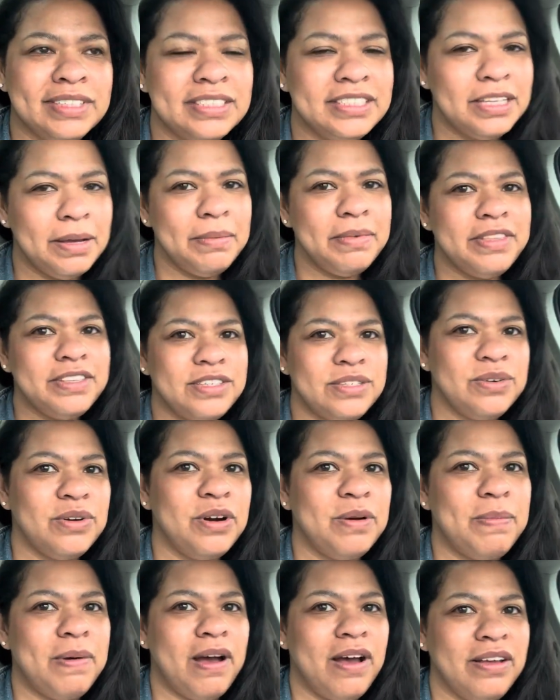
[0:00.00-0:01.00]
some of the
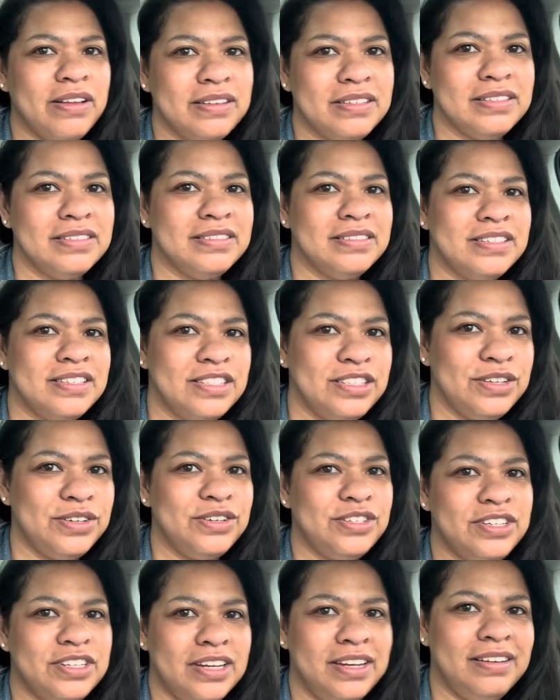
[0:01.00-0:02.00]
store-bought
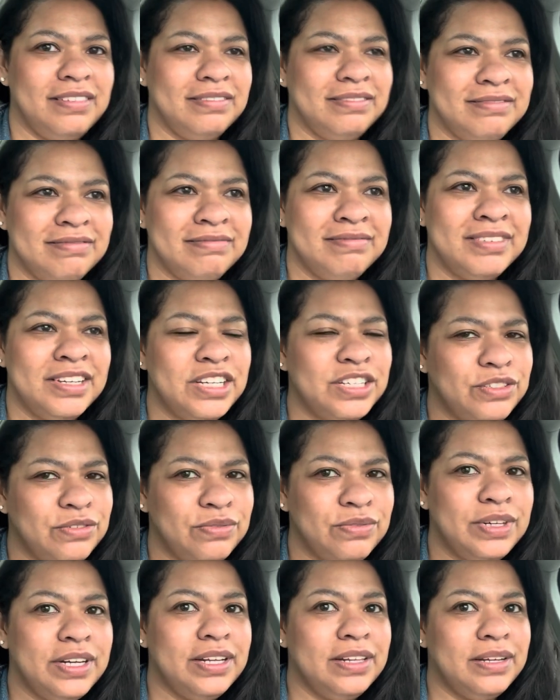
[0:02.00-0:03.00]
sushi is
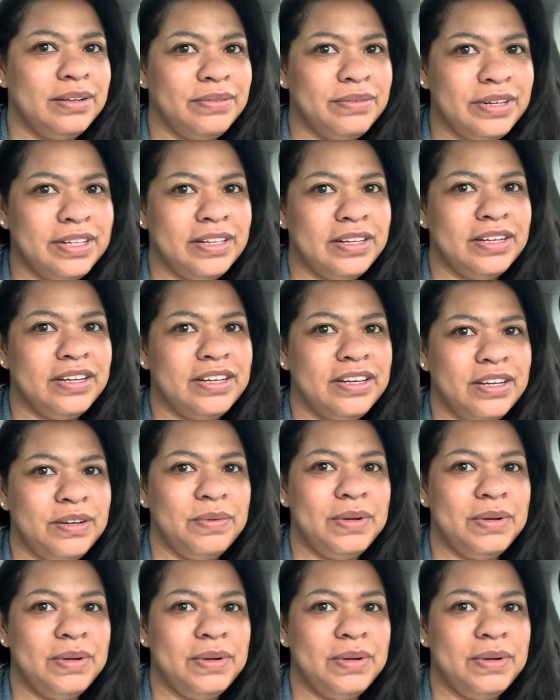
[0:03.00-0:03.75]
really, really good.